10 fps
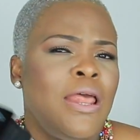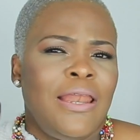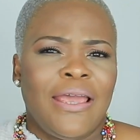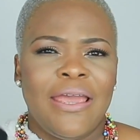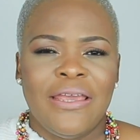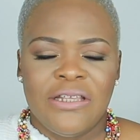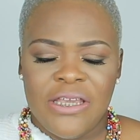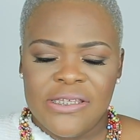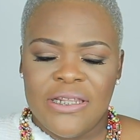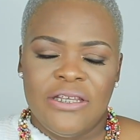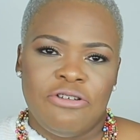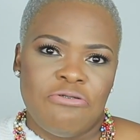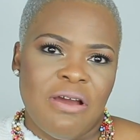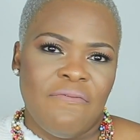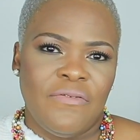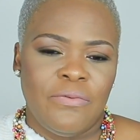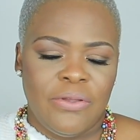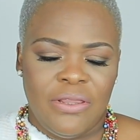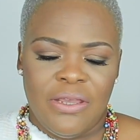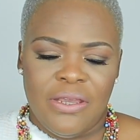Like, I can easily travel
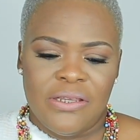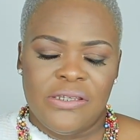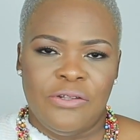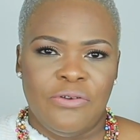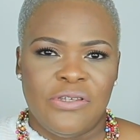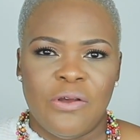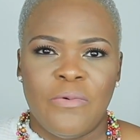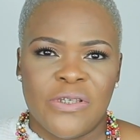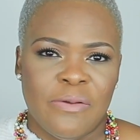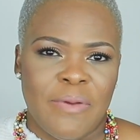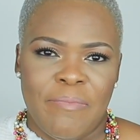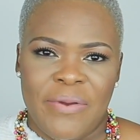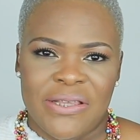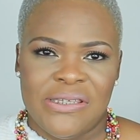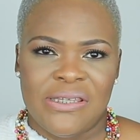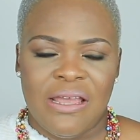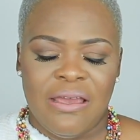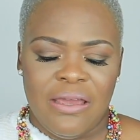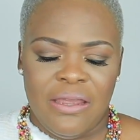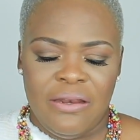with this. It's always on my
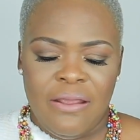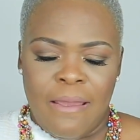bedside.